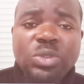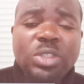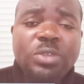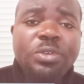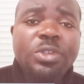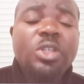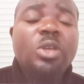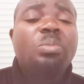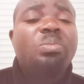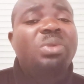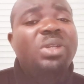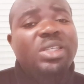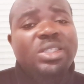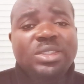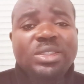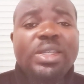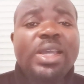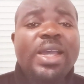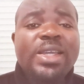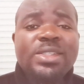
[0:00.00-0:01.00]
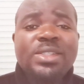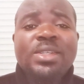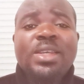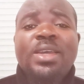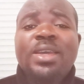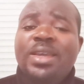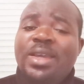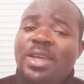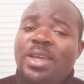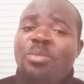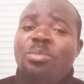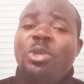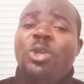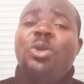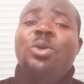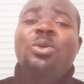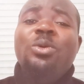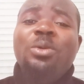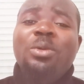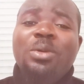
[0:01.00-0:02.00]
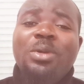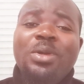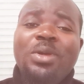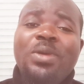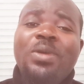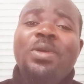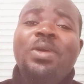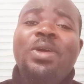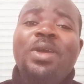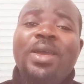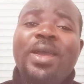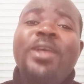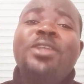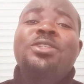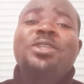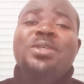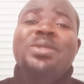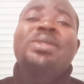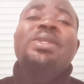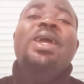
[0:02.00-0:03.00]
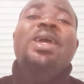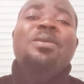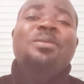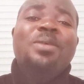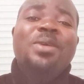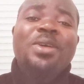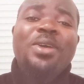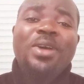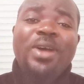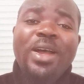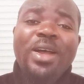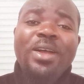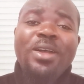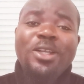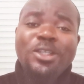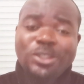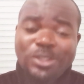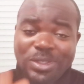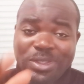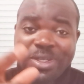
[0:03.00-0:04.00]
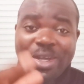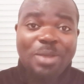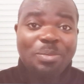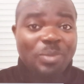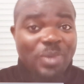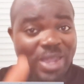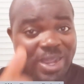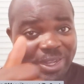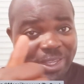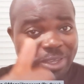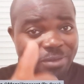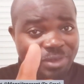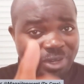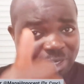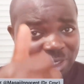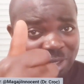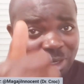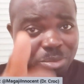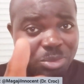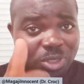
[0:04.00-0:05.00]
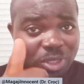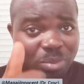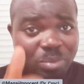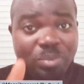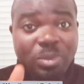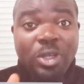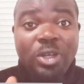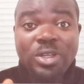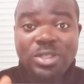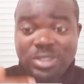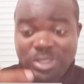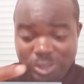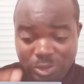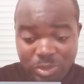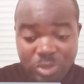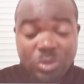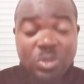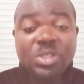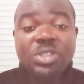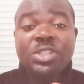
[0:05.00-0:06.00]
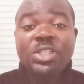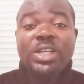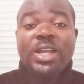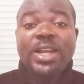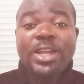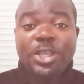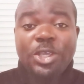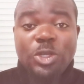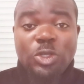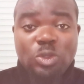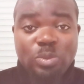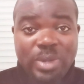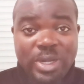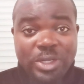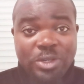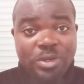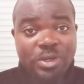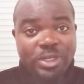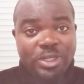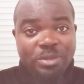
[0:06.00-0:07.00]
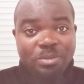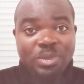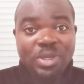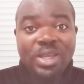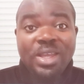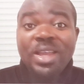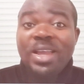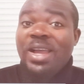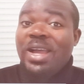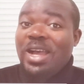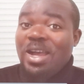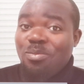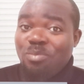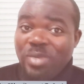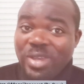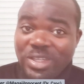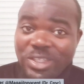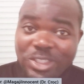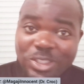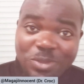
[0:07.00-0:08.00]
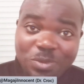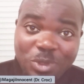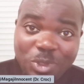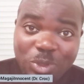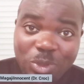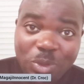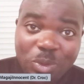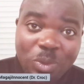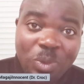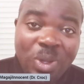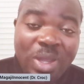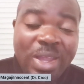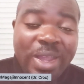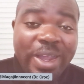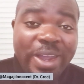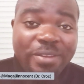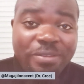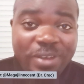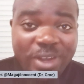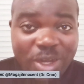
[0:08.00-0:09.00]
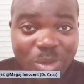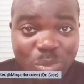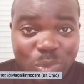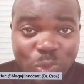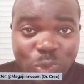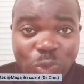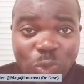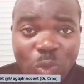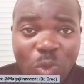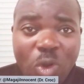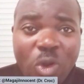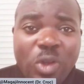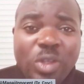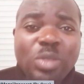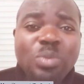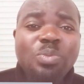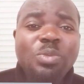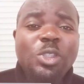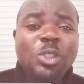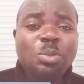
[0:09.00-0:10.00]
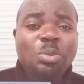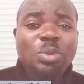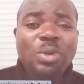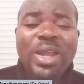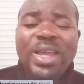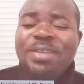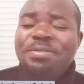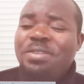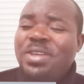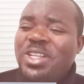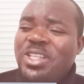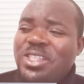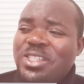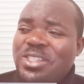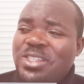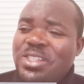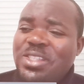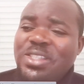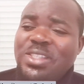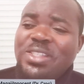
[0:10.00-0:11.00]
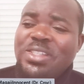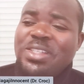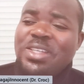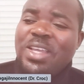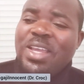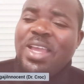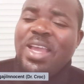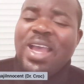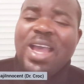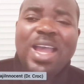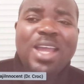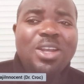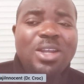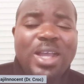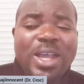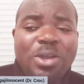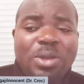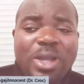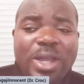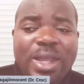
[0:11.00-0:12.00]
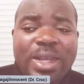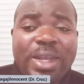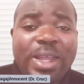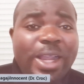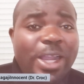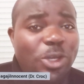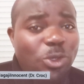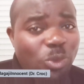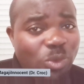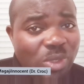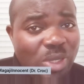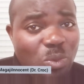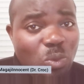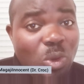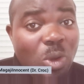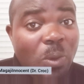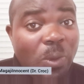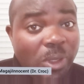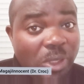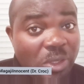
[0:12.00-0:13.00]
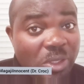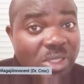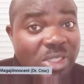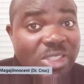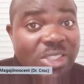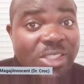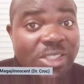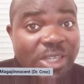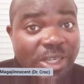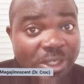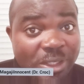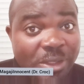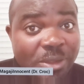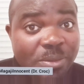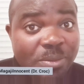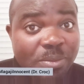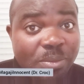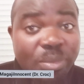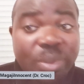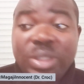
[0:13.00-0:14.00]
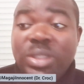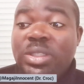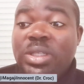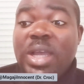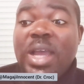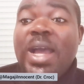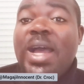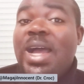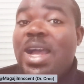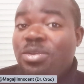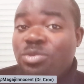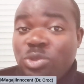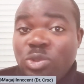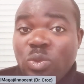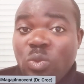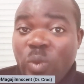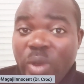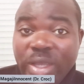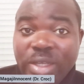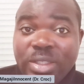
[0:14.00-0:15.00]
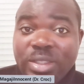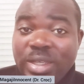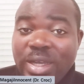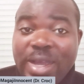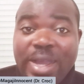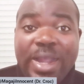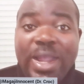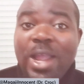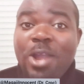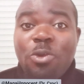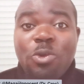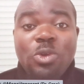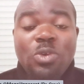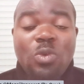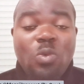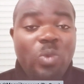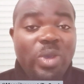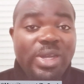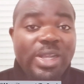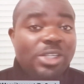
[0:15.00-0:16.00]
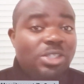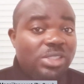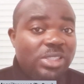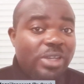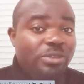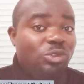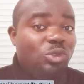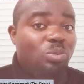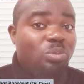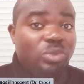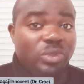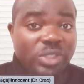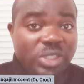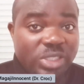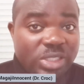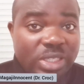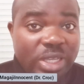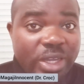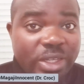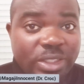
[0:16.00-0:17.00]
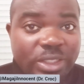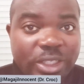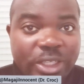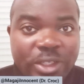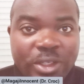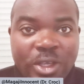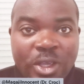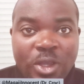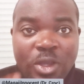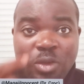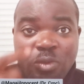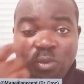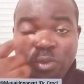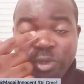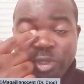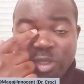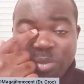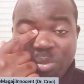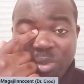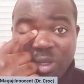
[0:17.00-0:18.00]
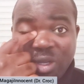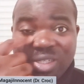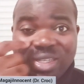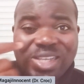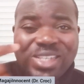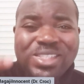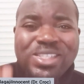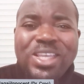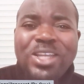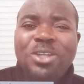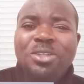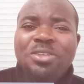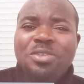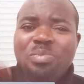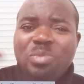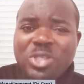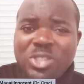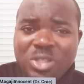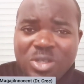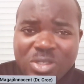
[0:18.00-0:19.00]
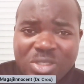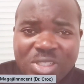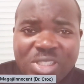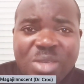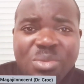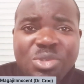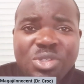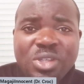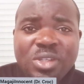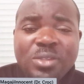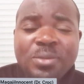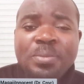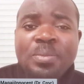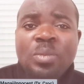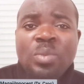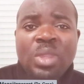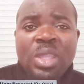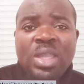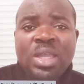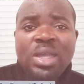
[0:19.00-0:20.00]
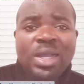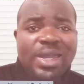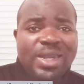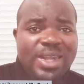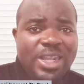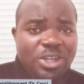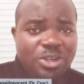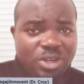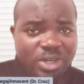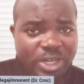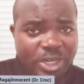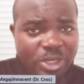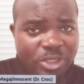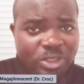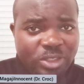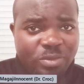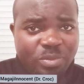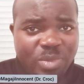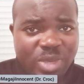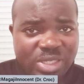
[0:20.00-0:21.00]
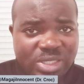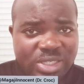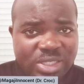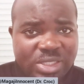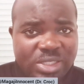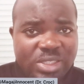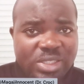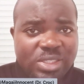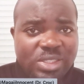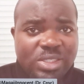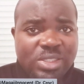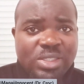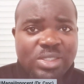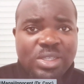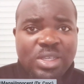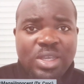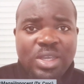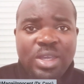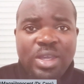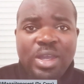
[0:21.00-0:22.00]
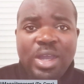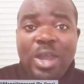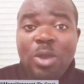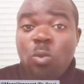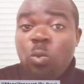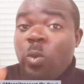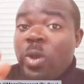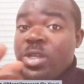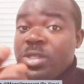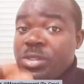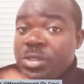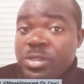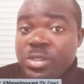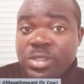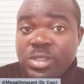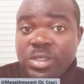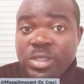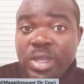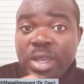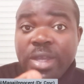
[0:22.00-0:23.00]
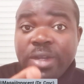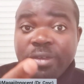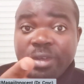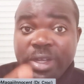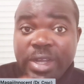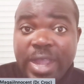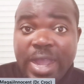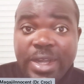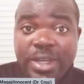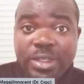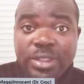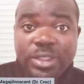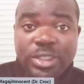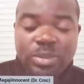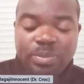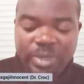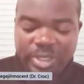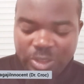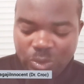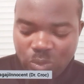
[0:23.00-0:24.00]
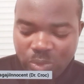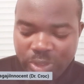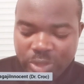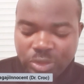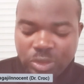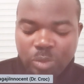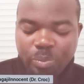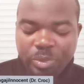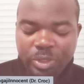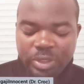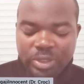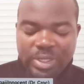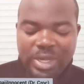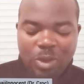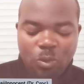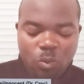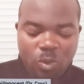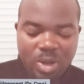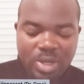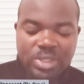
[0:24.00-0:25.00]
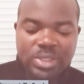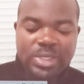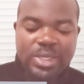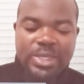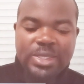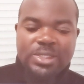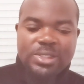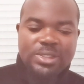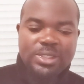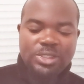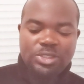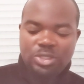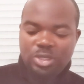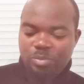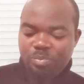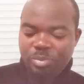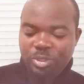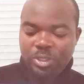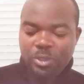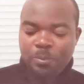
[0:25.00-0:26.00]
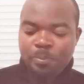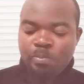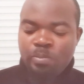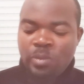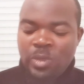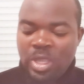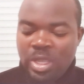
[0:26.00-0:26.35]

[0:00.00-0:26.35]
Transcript: into the video, please, guys, Vico, subscribe. Subscribe and give it a thumbs up because it's going to trigger the YouTube algorithm and make this video available to other people. I feel this is... I like I told you, we're working on this channel, but I have to wait. I couldn't wait. I just have to put this out there for you because I see a lot of misconception and I got a lot of messages and questions in regarding this particular topic. Now, what is the topic?